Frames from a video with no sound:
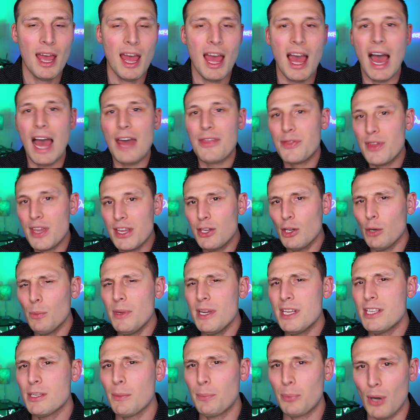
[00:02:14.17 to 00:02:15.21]
I think you'll be
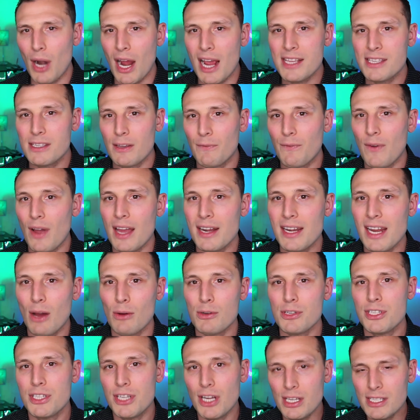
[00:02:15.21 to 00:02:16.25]
surprised to find
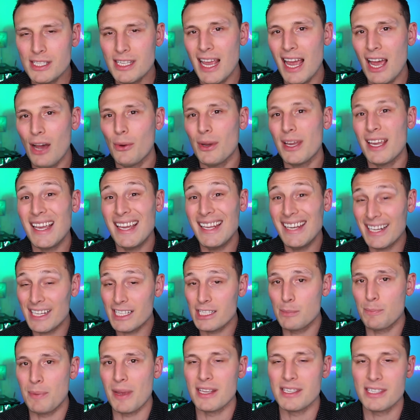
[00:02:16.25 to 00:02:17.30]
out just how
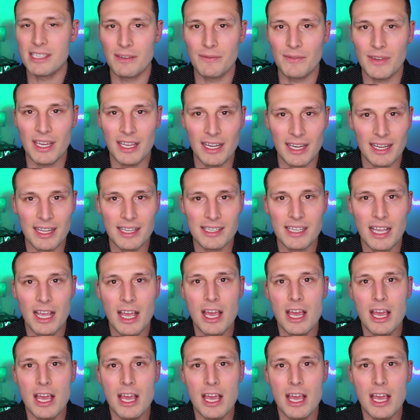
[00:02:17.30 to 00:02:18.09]
inexpensive it is